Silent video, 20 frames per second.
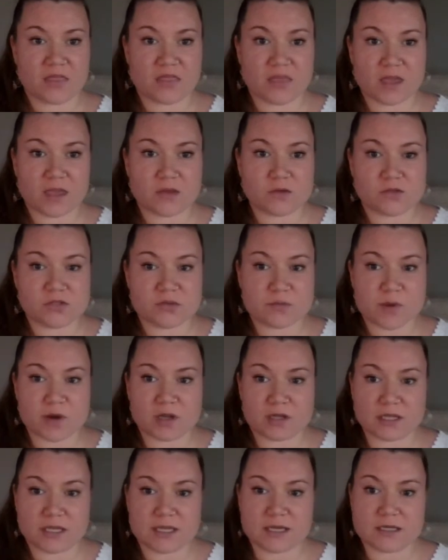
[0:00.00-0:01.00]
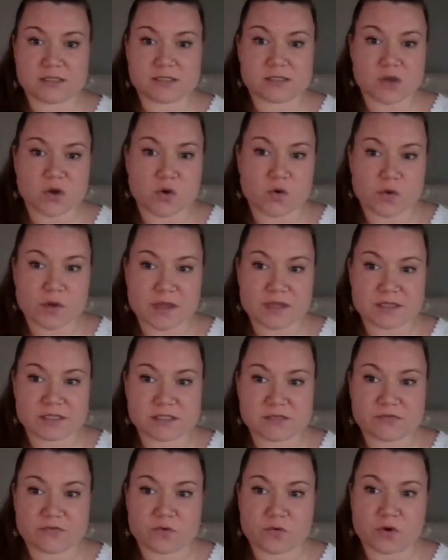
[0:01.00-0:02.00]
Thank you to Marlene, as
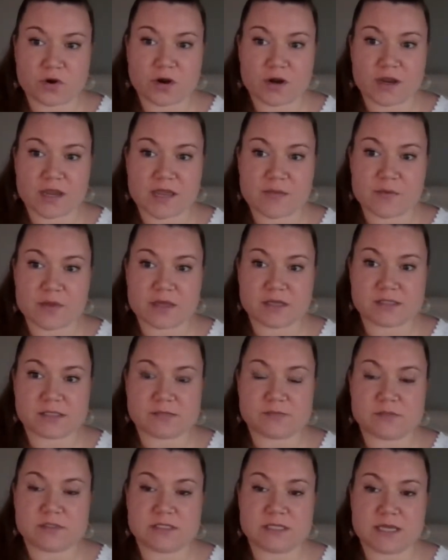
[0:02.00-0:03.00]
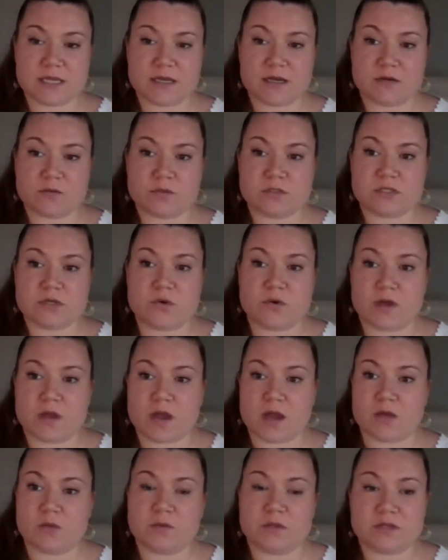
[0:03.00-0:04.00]
always, for keeping us up to date on what's
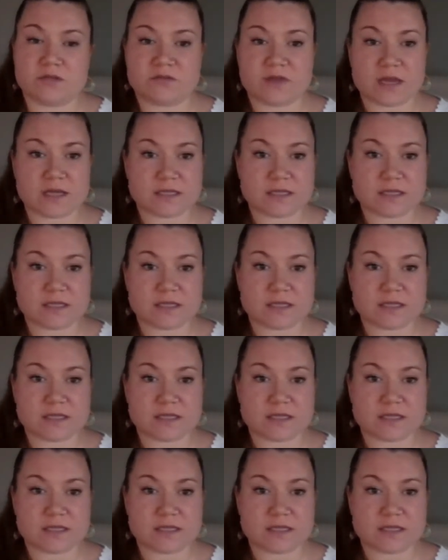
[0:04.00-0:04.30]
going on with the